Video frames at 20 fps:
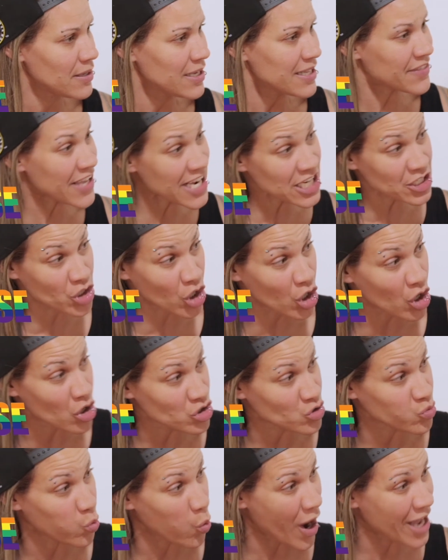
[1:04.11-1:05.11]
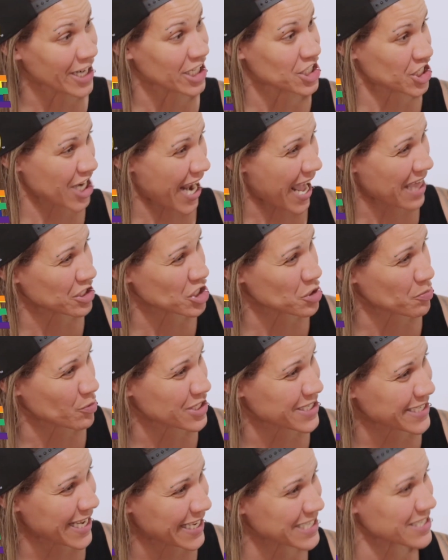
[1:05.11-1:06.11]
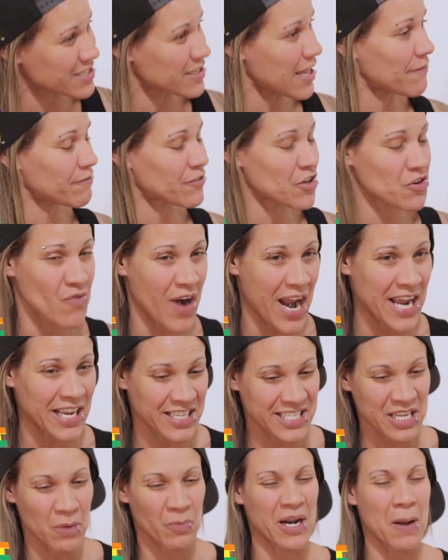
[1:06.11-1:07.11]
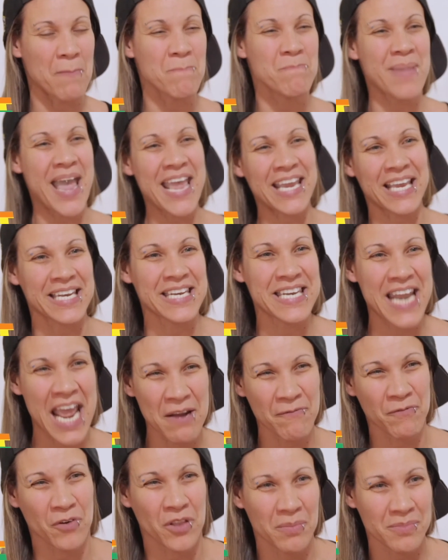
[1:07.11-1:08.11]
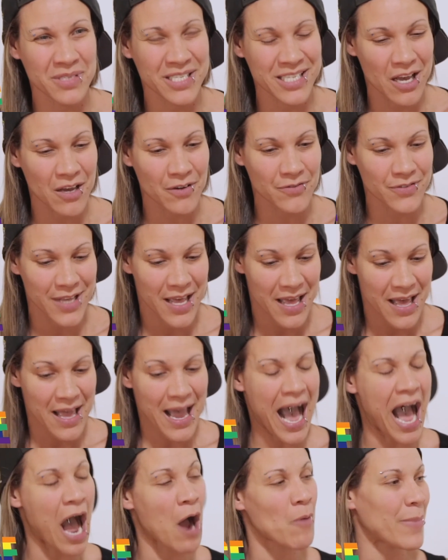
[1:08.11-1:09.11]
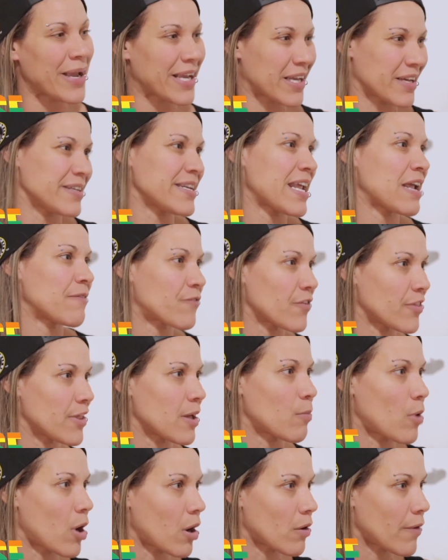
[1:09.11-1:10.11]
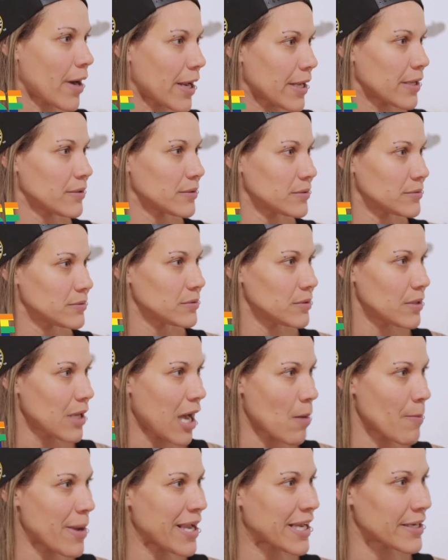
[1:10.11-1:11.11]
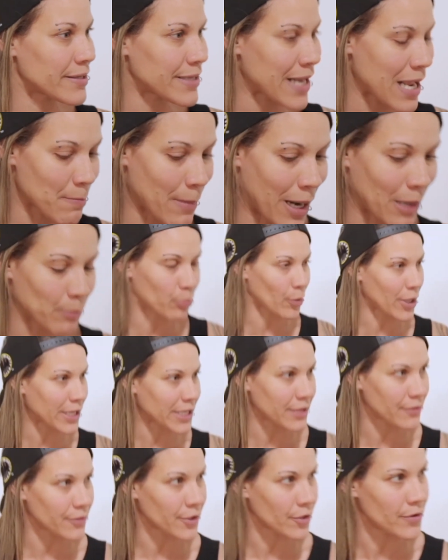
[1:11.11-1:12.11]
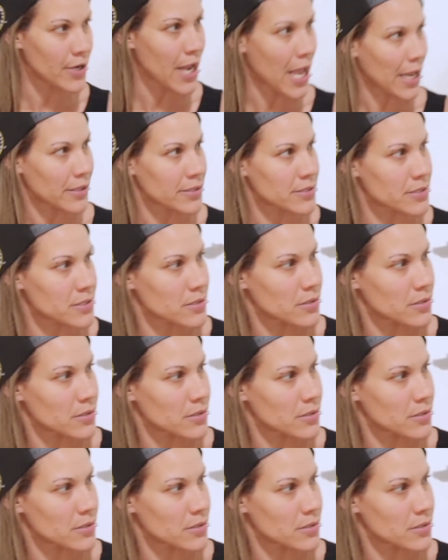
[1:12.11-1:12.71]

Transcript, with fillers: These girls want to challenge Mercedes left and right because they want to make a name for themselves. I'll make a name for them, all right? I'll make a name by breaking their necks.